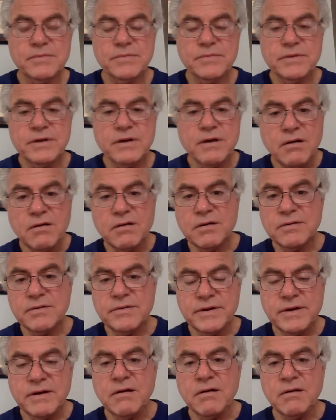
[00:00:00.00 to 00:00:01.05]
they all
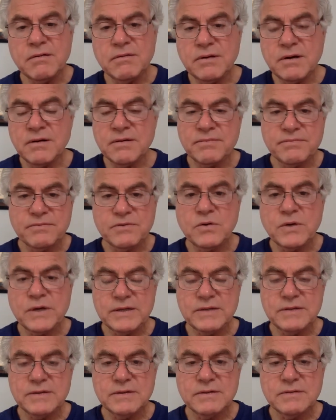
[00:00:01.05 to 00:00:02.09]
are
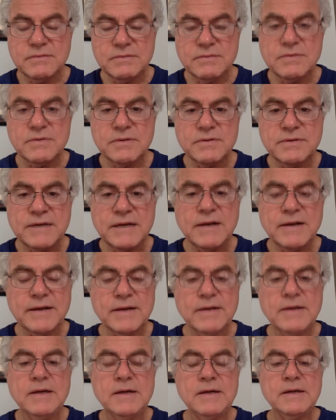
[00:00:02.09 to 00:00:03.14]
quite telling.
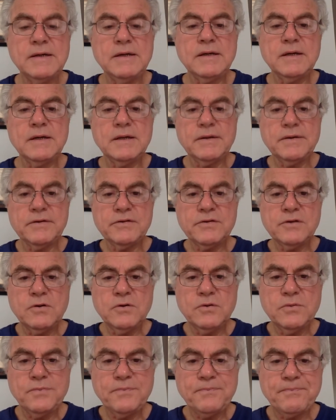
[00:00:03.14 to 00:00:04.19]

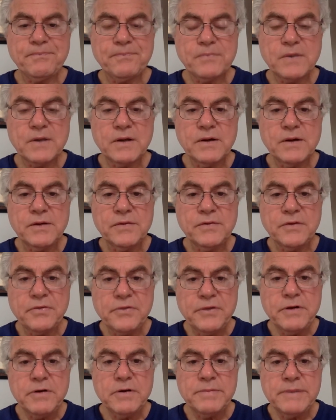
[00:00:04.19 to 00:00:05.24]
So the
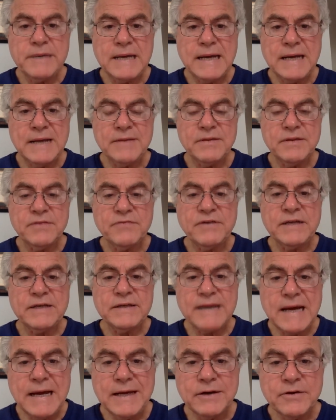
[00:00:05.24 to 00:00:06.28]
theory behind the Venn
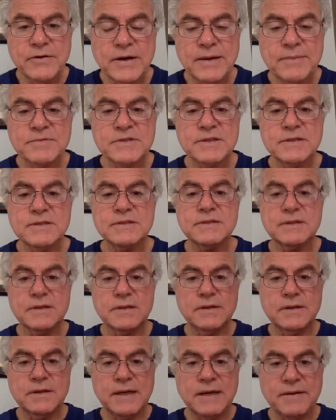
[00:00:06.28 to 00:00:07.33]
diagrams is,
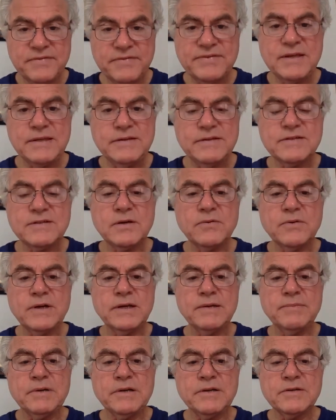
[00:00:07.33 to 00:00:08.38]
and I've said this
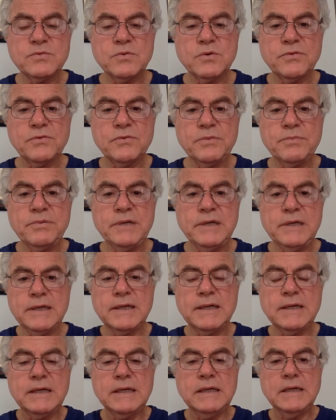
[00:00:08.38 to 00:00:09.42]
already, but it's worth
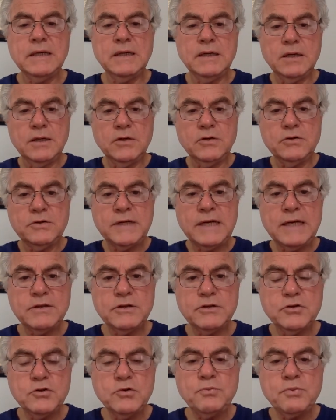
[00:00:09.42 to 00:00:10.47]
repeating. You take
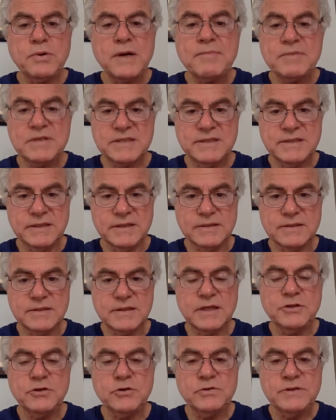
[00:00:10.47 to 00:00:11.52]
the 2 premises
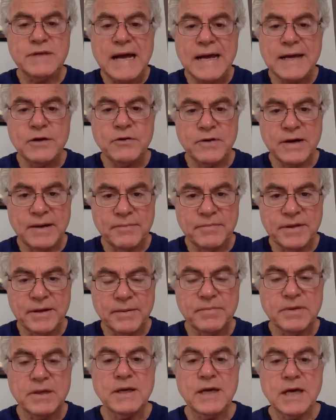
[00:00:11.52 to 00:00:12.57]
and you diagram
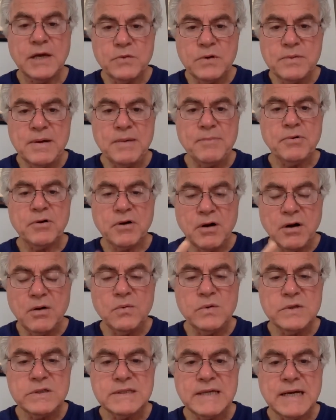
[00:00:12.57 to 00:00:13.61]
them. And remember,
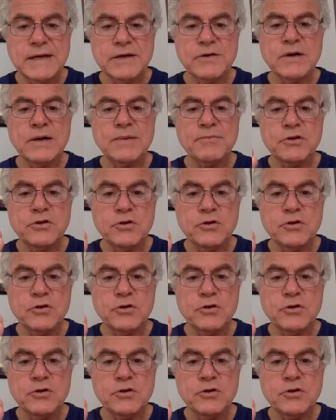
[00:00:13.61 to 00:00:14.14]
always diagram the